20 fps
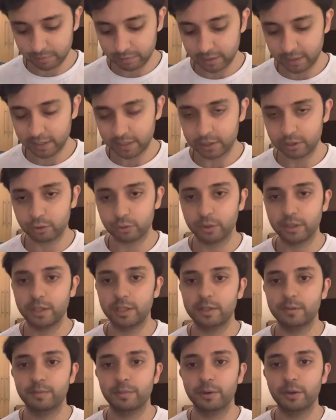really enjoyed
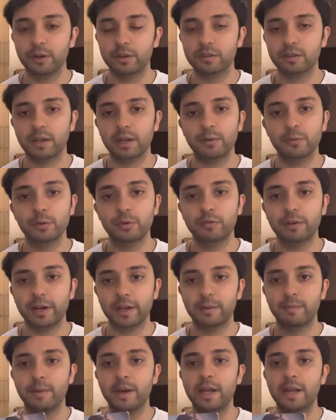this book, so I would
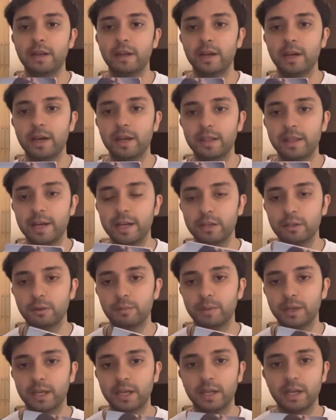recommend that you
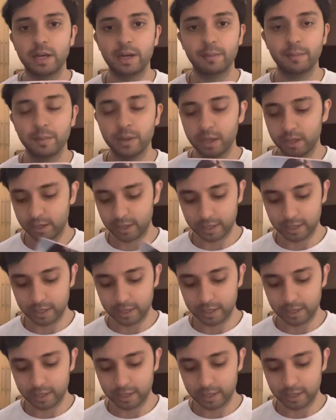pick it up